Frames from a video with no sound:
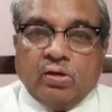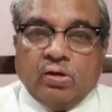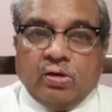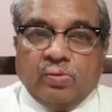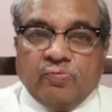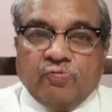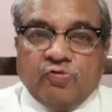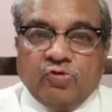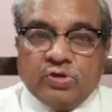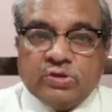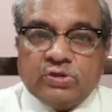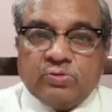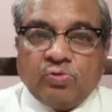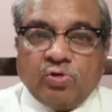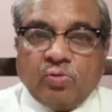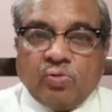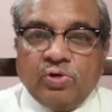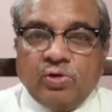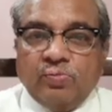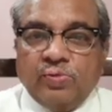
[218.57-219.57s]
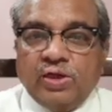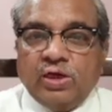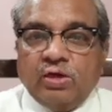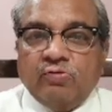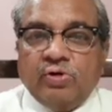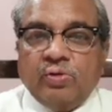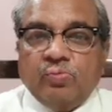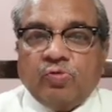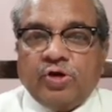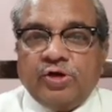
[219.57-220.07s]
First problem
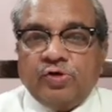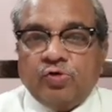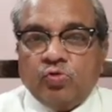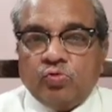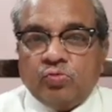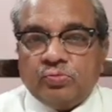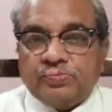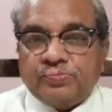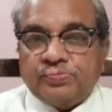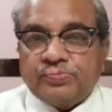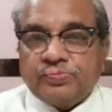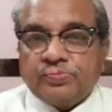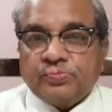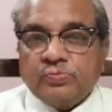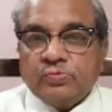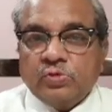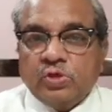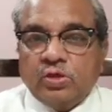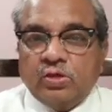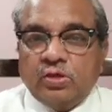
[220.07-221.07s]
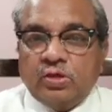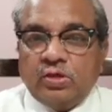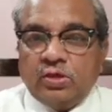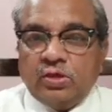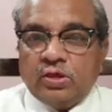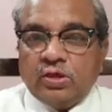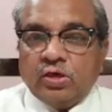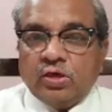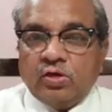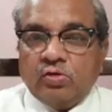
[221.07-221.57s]
11.2. E
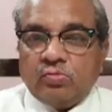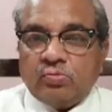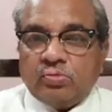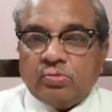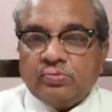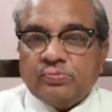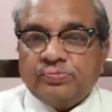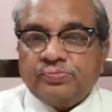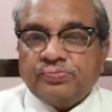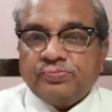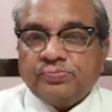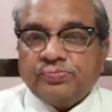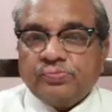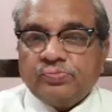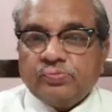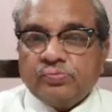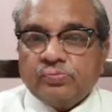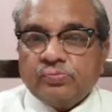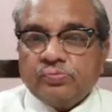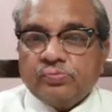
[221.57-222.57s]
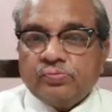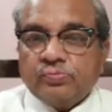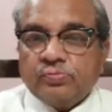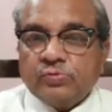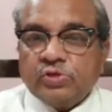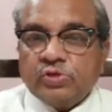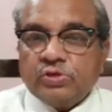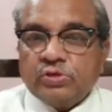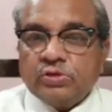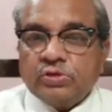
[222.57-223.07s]
curve,
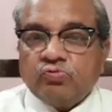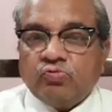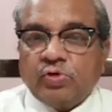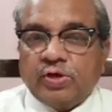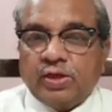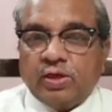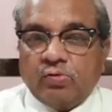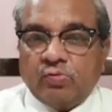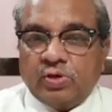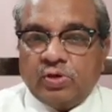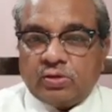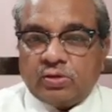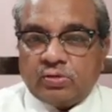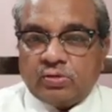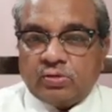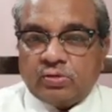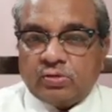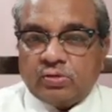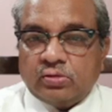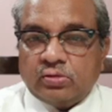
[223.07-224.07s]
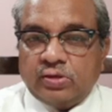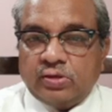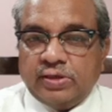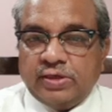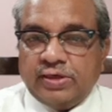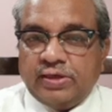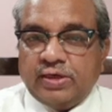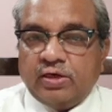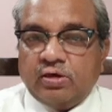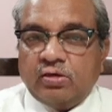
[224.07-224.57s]
this is 1 hour.
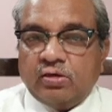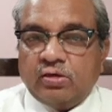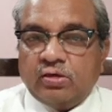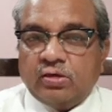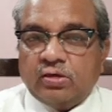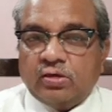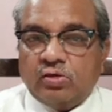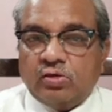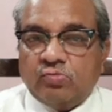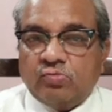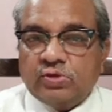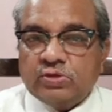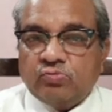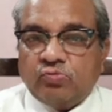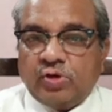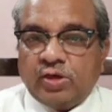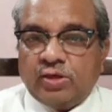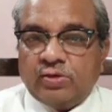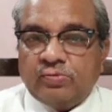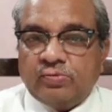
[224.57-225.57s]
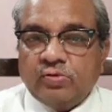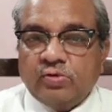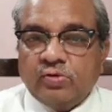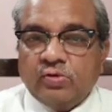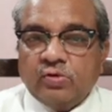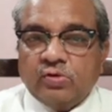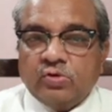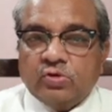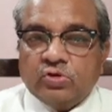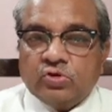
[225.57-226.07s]
Area under the curve is 1.
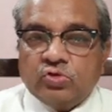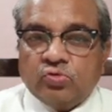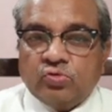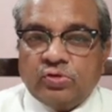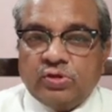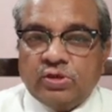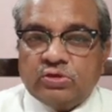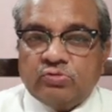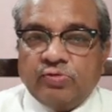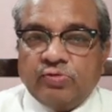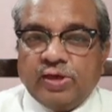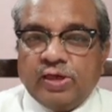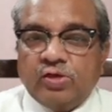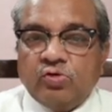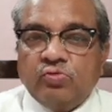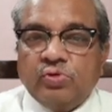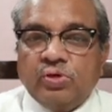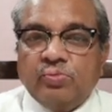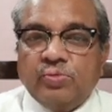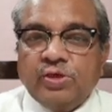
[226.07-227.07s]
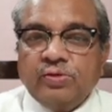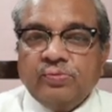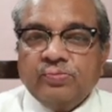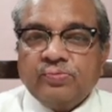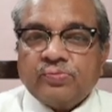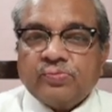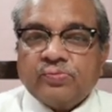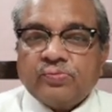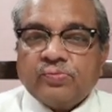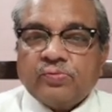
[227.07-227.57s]
So this value will be
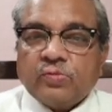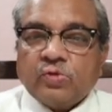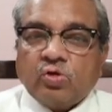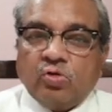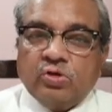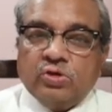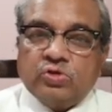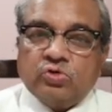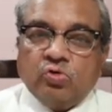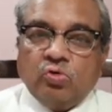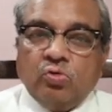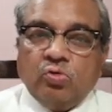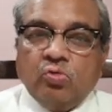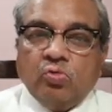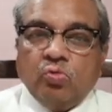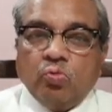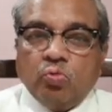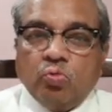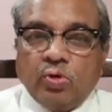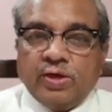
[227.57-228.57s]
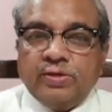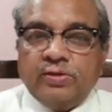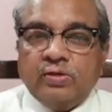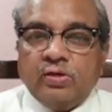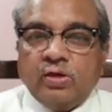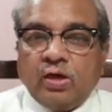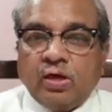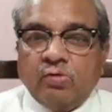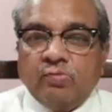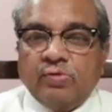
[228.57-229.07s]
also 1
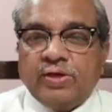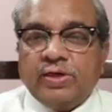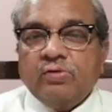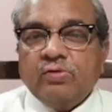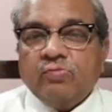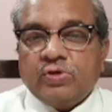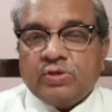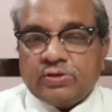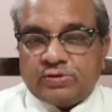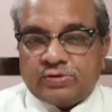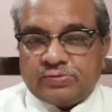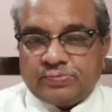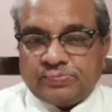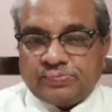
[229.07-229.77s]
hour inverse.